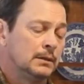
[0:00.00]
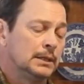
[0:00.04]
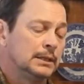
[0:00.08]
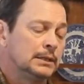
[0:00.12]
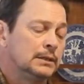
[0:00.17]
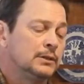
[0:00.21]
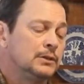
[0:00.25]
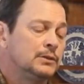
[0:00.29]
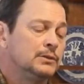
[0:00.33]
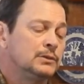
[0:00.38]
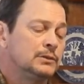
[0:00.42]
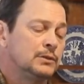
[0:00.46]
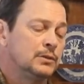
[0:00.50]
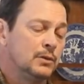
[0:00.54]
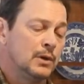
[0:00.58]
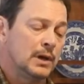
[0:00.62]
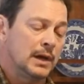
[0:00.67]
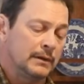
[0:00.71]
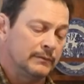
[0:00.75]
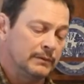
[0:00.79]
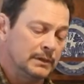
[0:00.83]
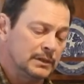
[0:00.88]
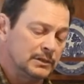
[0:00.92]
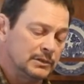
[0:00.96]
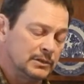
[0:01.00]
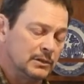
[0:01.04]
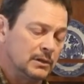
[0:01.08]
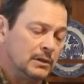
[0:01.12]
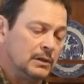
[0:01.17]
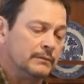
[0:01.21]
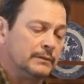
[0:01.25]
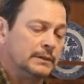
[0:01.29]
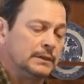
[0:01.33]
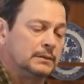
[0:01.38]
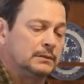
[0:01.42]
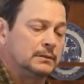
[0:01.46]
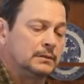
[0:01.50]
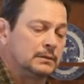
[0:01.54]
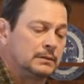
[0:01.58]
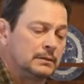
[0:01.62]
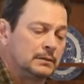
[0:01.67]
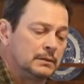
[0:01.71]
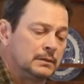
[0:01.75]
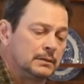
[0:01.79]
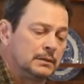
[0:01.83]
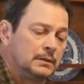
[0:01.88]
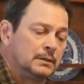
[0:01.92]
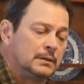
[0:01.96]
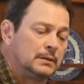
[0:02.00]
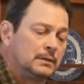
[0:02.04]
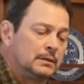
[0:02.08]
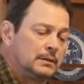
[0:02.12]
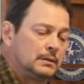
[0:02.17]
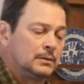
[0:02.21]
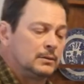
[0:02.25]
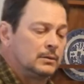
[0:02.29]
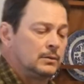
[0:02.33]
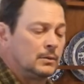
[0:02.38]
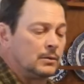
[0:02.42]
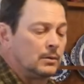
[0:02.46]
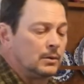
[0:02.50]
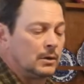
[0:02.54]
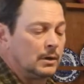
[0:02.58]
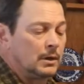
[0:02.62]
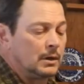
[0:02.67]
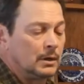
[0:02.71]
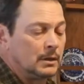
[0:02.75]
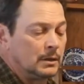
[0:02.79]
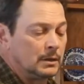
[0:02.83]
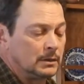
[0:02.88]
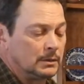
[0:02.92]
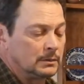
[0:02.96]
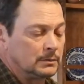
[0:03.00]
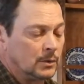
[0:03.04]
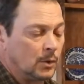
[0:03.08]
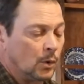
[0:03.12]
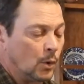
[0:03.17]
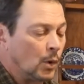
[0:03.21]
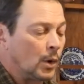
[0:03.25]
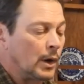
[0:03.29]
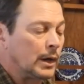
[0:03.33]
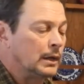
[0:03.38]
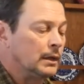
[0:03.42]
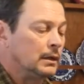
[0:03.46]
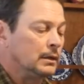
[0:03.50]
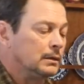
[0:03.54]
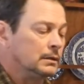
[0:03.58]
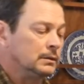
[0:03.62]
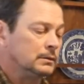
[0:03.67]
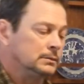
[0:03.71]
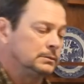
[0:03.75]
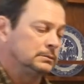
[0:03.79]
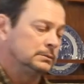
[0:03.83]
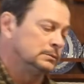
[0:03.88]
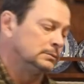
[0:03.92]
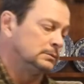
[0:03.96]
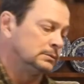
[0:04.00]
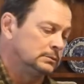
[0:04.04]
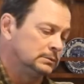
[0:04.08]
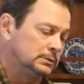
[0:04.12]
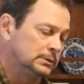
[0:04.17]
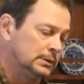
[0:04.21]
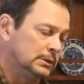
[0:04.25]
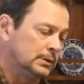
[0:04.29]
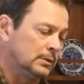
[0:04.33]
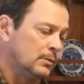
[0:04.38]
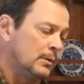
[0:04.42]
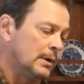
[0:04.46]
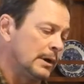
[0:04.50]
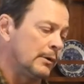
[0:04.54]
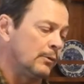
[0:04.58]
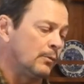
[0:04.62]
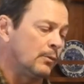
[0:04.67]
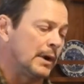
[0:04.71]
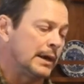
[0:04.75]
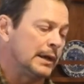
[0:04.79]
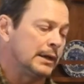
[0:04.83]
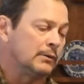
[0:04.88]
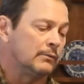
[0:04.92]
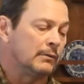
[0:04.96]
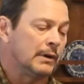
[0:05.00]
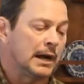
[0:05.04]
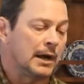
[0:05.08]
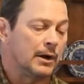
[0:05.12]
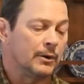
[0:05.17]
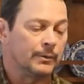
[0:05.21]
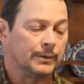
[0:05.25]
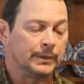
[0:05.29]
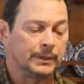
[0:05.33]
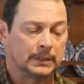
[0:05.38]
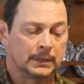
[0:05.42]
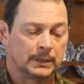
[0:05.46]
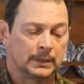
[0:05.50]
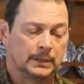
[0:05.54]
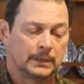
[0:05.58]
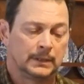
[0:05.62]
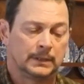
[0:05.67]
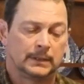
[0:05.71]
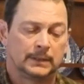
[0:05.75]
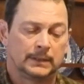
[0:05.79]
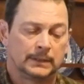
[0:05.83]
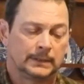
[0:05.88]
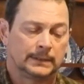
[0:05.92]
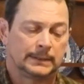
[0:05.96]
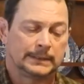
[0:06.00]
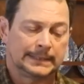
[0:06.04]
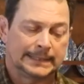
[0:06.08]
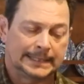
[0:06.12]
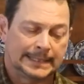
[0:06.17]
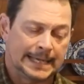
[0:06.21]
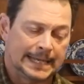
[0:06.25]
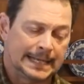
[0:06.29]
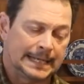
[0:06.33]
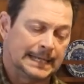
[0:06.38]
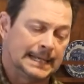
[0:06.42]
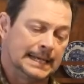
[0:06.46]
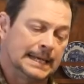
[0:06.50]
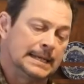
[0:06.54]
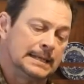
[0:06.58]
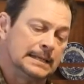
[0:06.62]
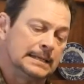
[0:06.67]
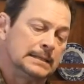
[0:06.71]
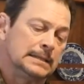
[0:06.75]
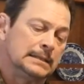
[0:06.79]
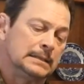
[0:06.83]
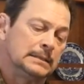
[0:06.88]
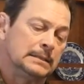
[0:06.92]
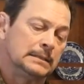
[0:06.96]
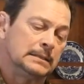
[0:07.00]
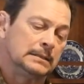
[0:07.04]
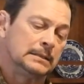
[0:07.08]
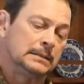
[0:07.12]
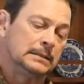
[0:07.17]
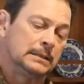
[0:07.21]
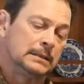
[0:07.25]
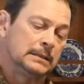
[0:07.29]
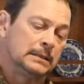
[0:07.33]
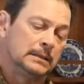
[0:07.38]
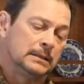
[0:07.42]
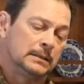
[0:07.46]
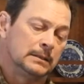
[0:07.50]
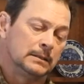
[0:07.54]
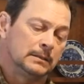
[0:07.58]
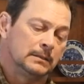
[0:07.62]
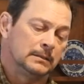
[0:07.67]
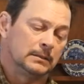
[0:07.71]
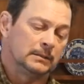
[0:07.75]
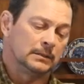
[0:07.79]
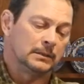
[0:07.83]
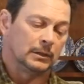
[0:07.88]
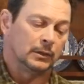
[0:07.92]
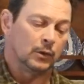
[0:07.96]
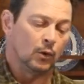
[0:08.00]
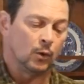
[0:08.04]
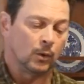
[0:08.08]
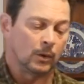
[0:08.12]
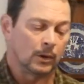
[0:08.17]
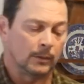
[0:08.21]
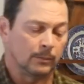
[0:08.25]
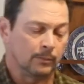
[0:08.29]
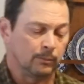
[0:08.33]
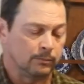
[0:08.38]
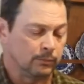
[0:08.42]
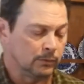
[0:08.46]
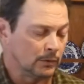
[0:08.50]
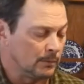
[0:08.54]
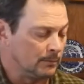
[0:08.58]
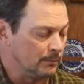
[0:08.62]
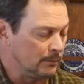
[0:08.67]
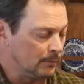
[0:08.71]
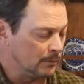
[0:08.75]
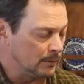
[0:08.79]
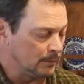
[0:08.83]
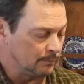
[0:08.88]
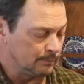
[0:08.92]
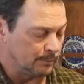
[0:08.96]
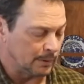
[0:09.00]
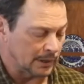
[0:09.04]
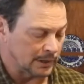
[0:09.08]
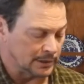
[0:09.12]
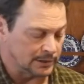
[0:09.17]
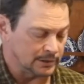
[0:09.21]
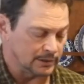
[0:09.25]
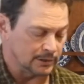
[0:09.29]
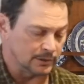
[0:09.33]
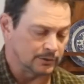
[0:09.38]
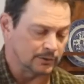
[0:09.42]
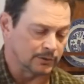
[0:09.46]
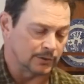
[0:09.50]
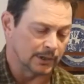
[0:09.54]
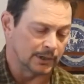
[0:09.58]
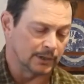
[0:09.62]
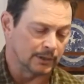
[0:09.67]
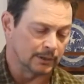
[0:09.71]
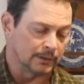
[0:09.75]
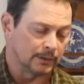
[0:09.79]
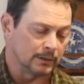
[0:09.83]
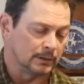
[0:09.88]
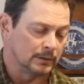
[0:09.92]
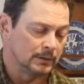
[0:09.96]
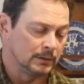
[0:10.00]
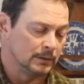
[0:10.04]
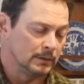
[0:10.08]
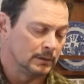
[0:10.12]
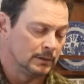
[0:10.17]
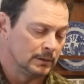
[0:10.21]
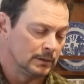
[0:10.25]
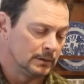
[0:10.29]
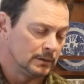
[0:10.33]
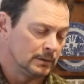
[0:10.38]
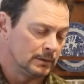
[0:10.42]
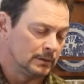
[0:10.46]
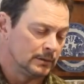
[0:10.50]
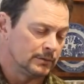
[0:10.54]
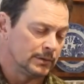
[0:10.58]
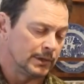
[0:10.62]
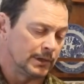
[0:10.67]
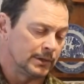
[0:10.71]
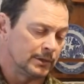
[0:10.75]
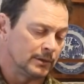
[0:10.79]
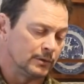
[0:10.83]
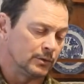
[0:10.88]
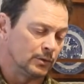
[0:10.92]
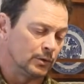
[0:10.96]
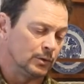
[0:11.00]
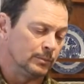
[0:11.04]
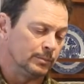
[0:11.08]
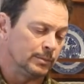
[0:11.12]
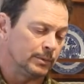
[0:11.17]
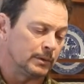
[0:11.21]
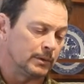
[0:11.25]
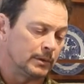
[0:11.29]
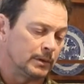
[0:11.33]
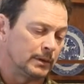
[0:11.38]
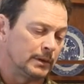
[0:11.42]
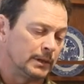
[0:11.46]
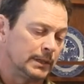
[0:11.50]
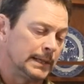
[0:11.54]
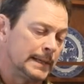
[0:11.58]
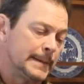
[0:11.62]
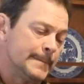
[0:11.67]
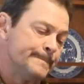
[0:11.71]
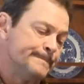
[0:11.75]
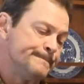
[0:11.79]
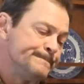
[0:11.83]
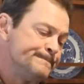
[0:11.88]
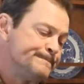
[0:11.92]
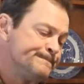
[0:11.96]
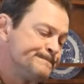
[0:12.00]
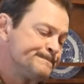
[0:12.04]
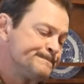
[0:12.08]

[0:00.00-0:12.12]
to use too heavy a solvent or oil. You don't want it running around, getting in the lower parts of your trigger group, or and